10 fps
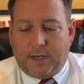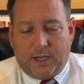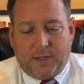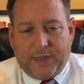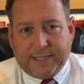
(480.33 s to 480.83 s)

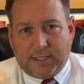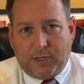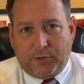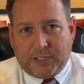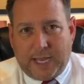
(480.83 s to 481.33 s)
that's
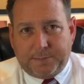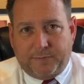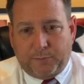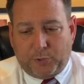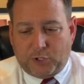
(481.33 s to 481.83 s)
another type
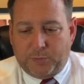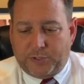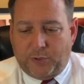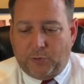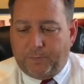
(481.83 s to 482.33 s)
of impression
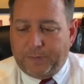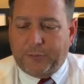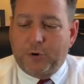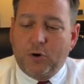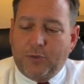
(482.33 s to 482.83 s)
material. A
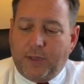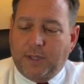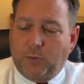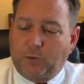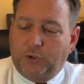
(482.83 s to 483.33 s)
third
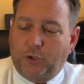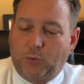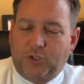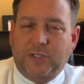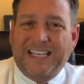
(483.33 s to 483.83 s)
thing that we'll do,
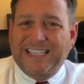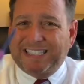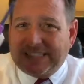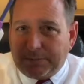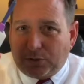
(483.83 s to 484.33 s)
which is
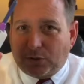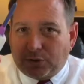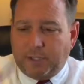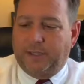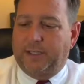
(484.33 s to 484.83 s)

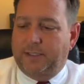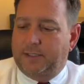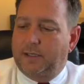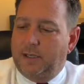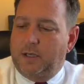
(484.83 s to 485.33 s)
similar to
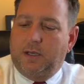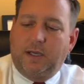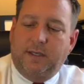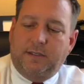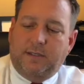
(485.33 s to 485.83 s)
this,
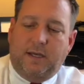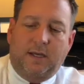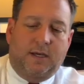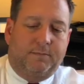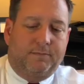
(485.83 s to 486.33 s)
is
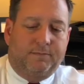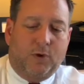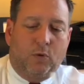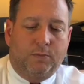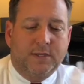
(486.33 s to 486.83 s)

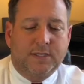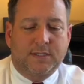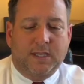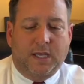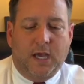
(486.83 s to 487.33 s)
this
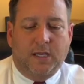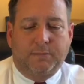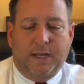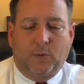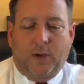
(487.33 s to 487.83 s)
is the gun,
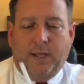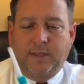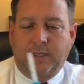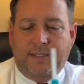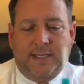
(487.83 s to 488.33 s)
by the way,
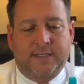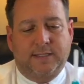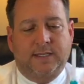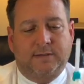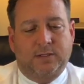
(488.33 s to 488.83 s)
that it
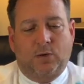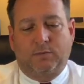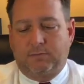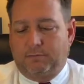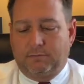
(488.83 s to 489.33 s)
sets in. So,